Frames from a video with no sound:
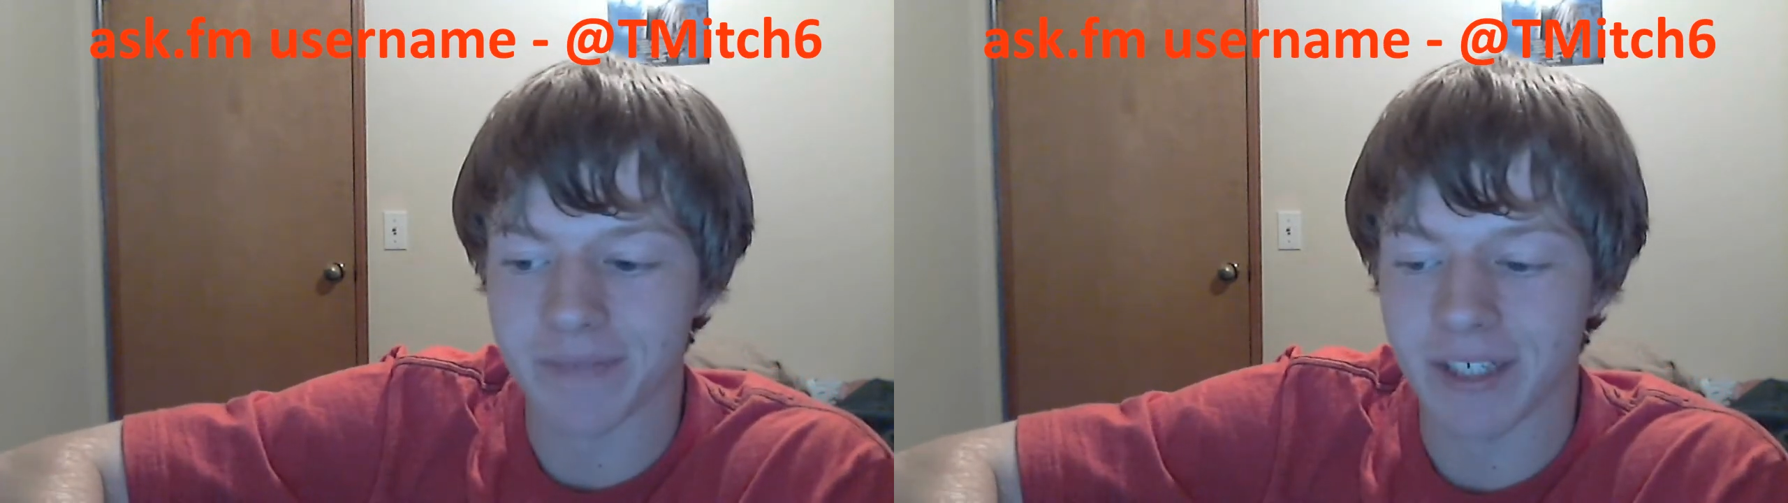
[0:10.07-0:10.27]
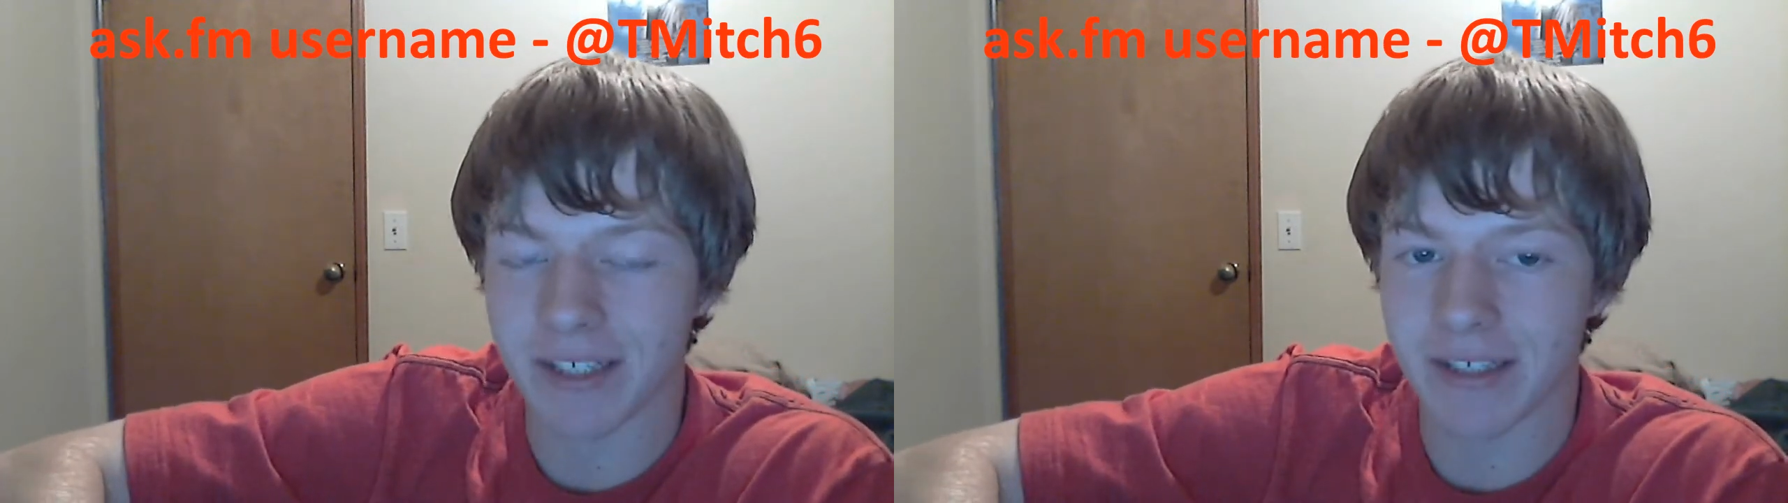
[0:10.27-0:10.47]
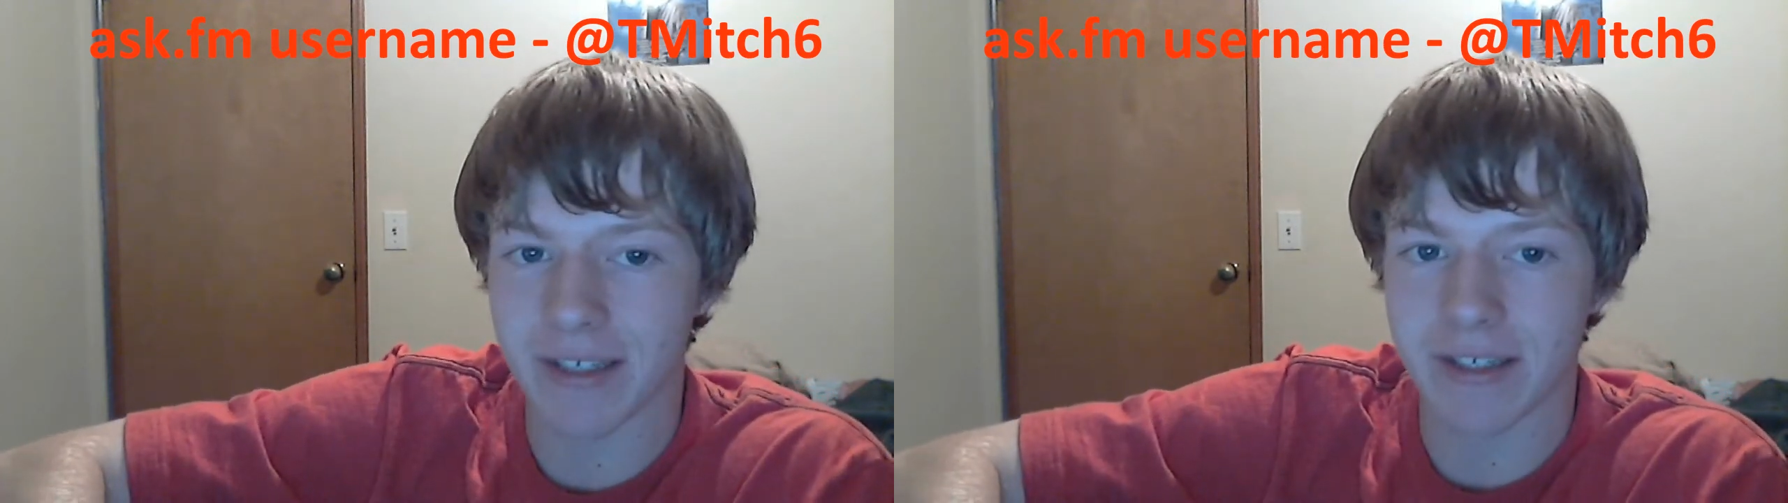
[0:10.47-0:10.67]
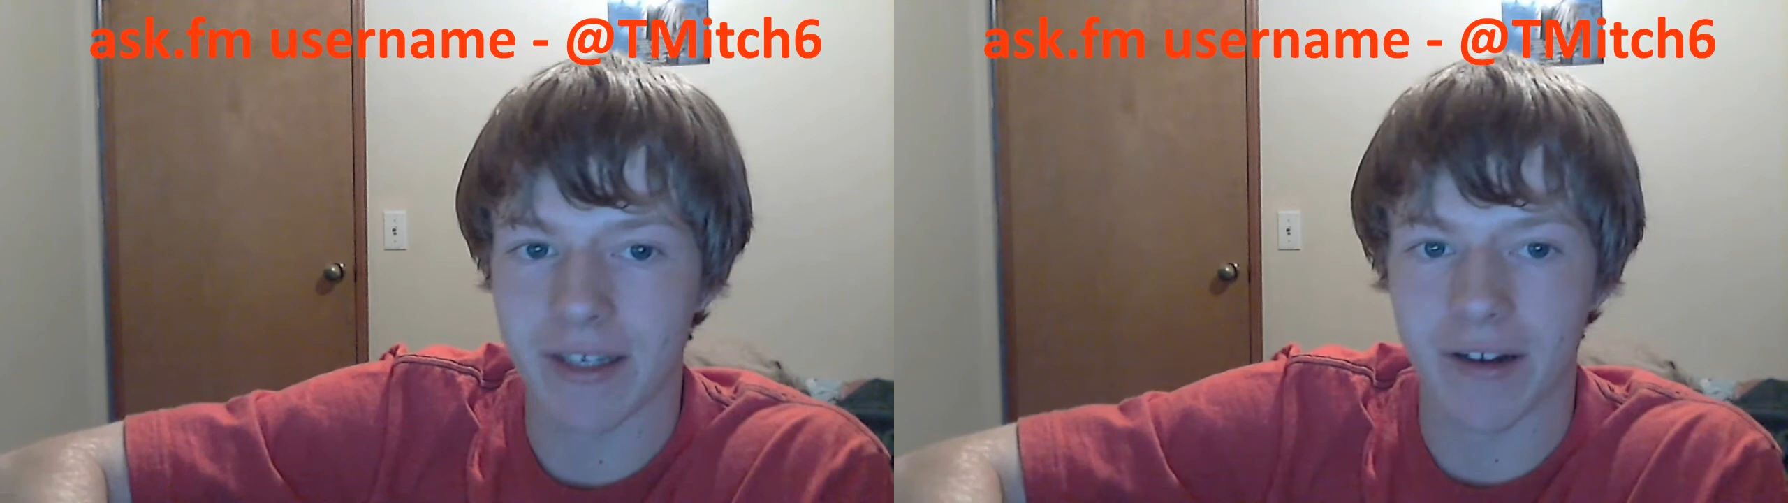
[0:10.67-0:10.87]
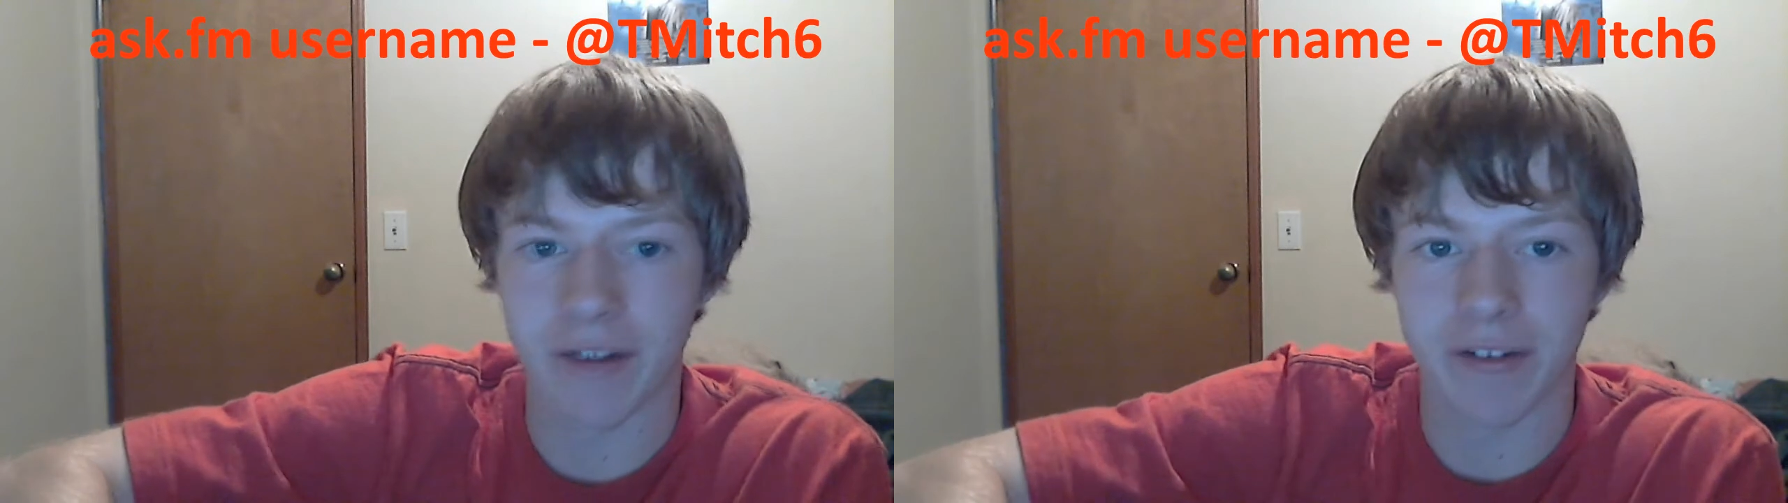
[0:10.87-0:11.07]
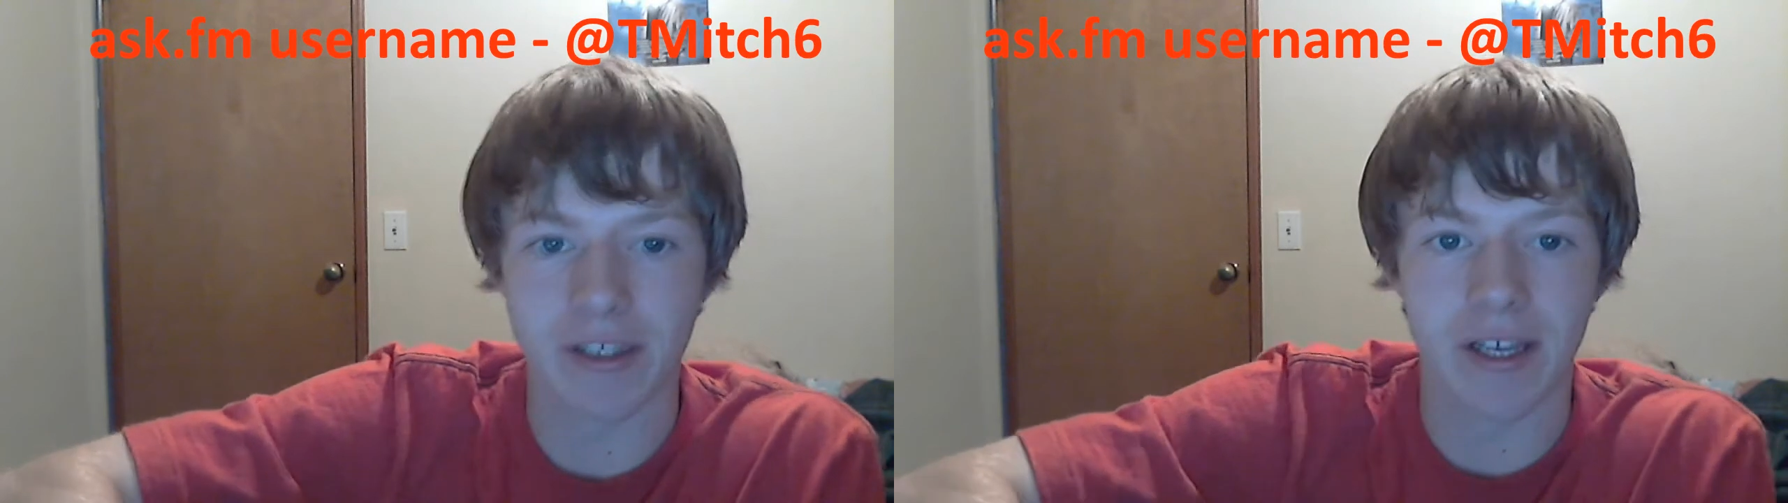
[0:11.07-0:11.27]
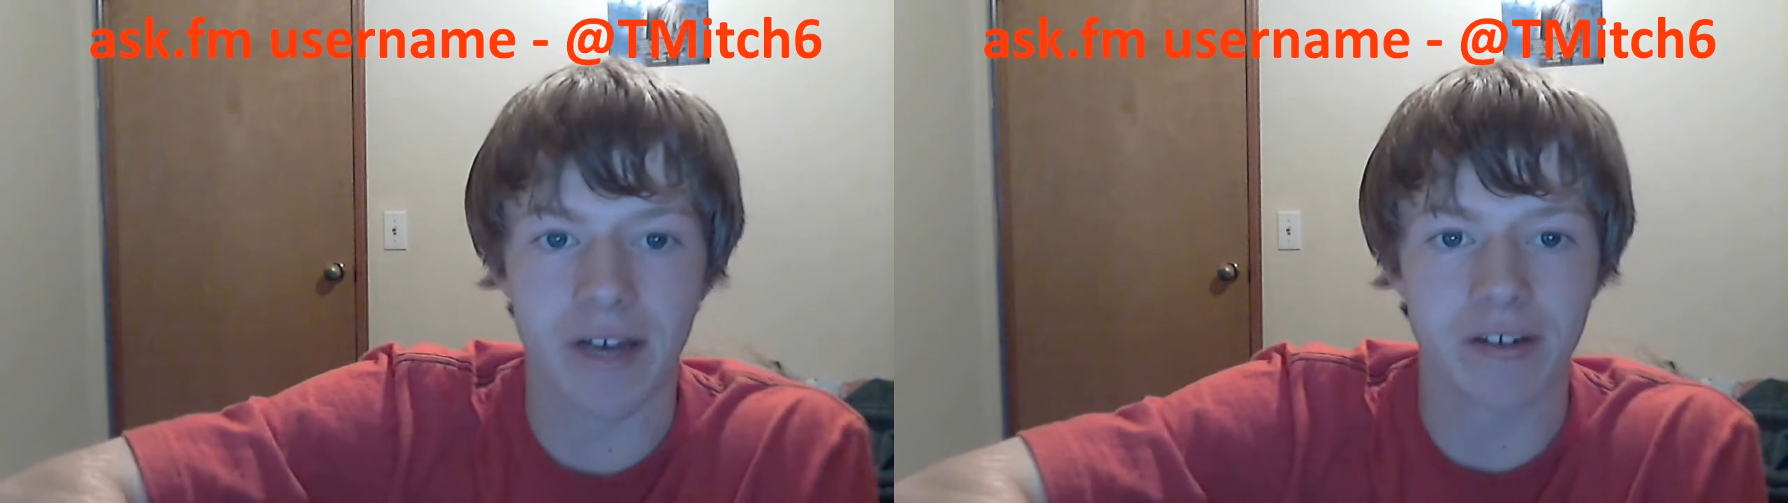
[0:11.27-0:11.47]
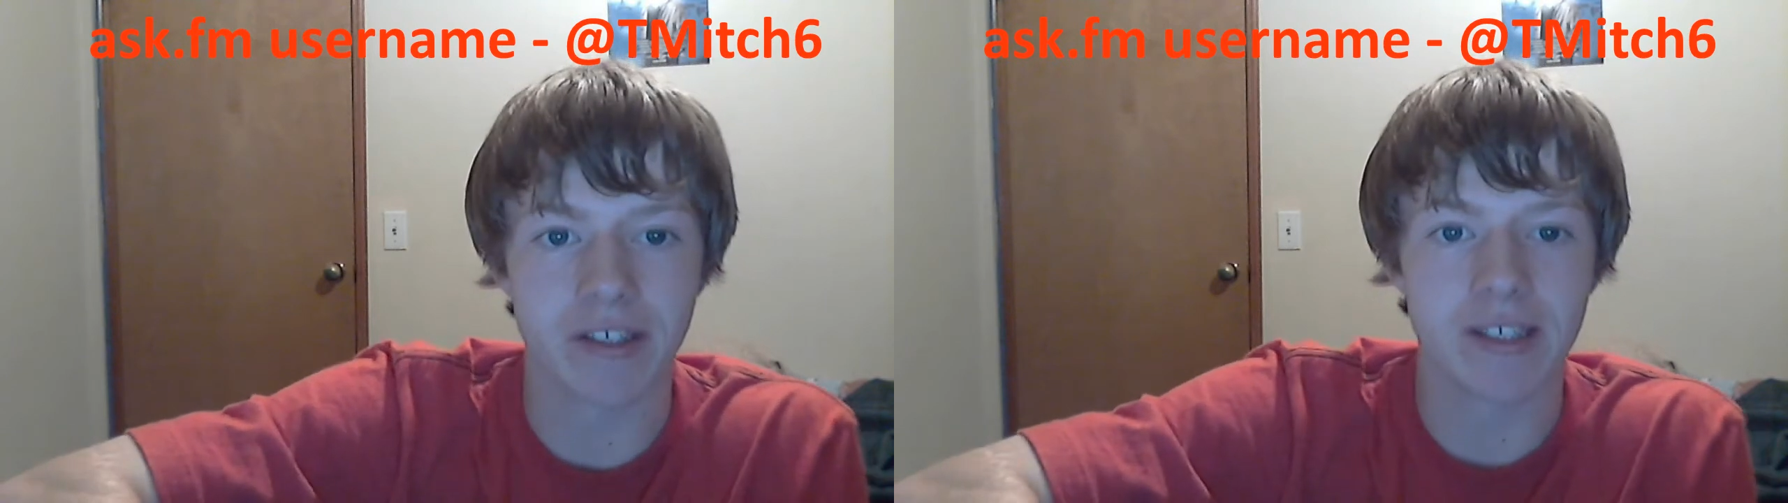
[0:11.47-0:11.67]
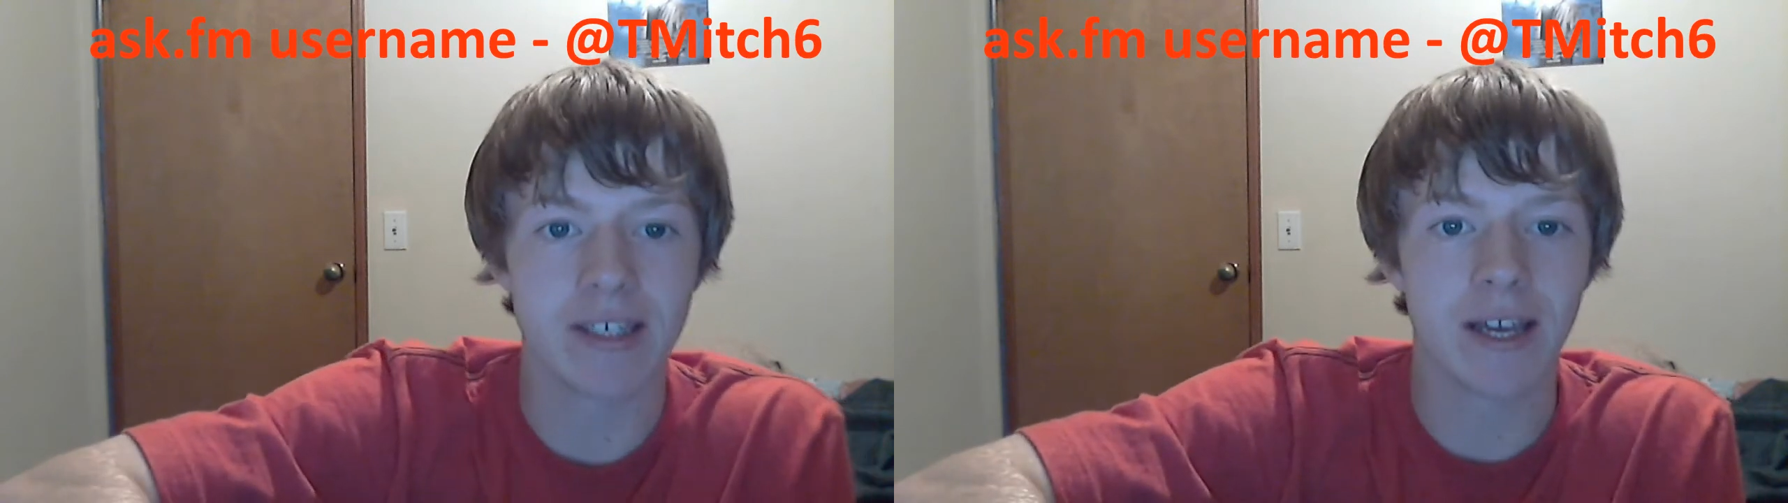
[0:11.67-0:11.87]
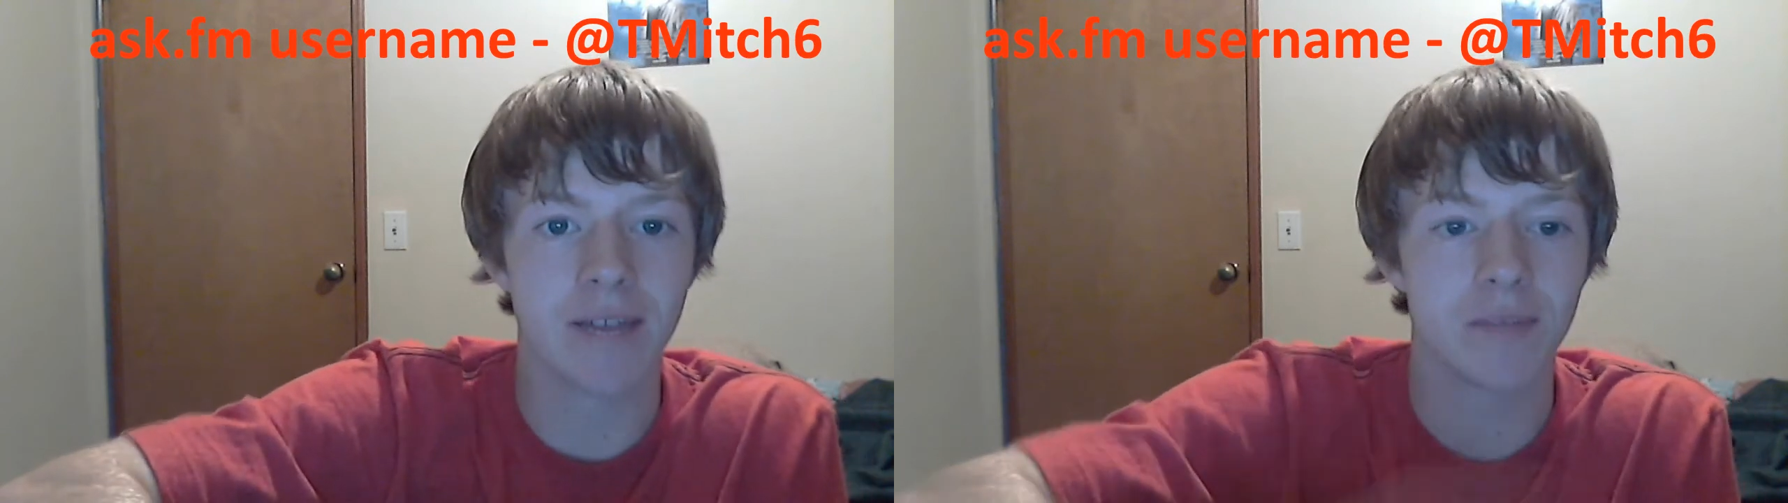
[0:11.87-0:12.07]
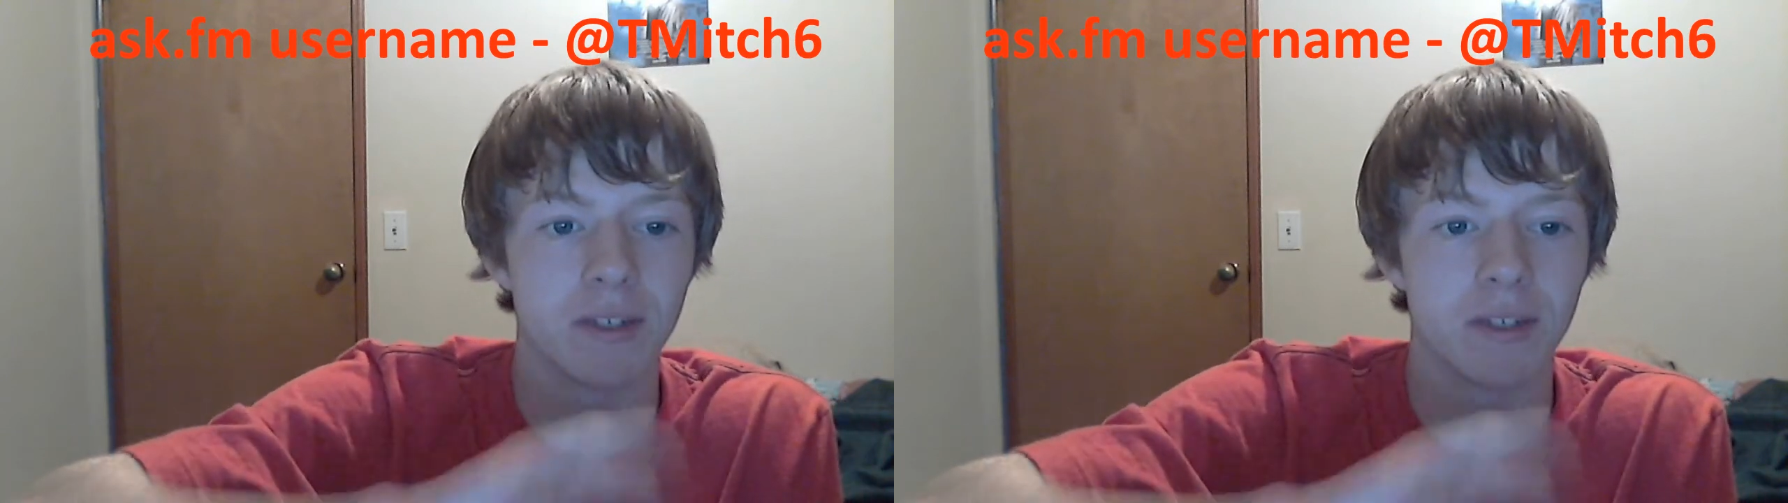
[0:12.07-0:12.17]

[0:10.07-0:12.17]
consistent on this channel just yet,